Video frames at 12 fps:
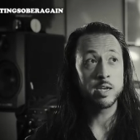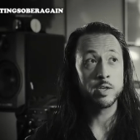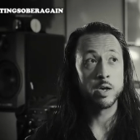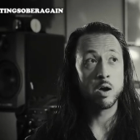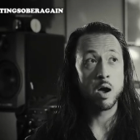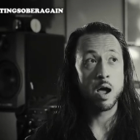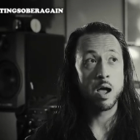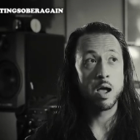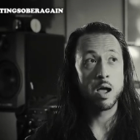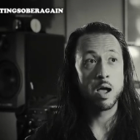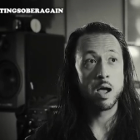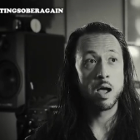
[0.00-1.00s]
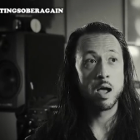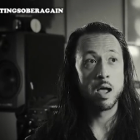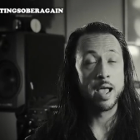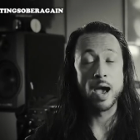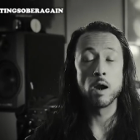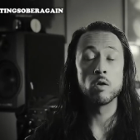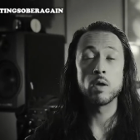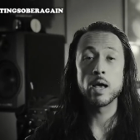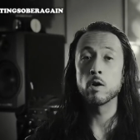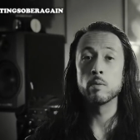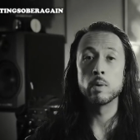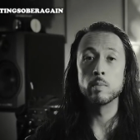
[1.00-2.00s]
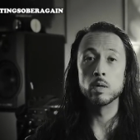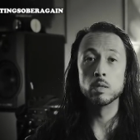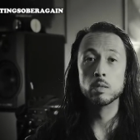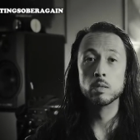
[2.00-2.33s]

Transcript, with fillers: And you go, yeah, I don't, I don't remember.